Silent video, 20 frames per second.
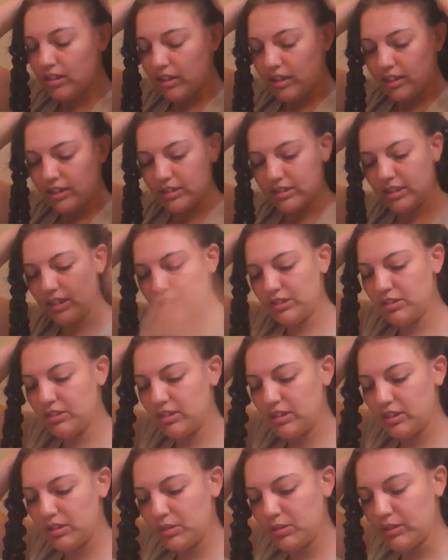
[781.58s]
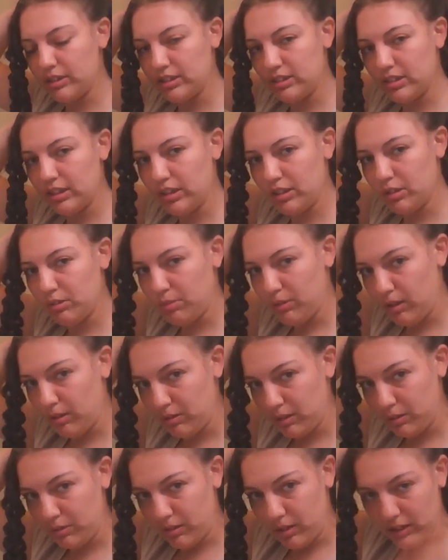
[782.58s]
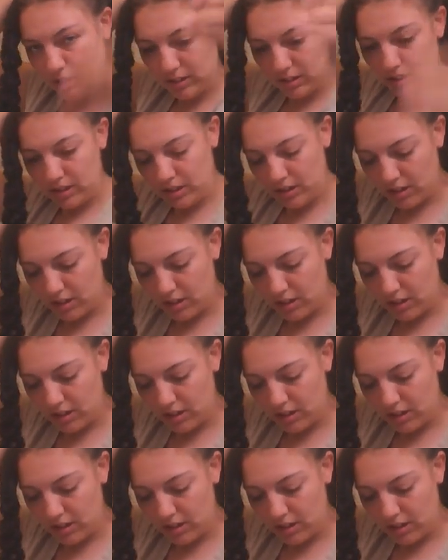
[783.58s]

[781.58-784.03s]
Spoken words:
And since you did twist it, you probably want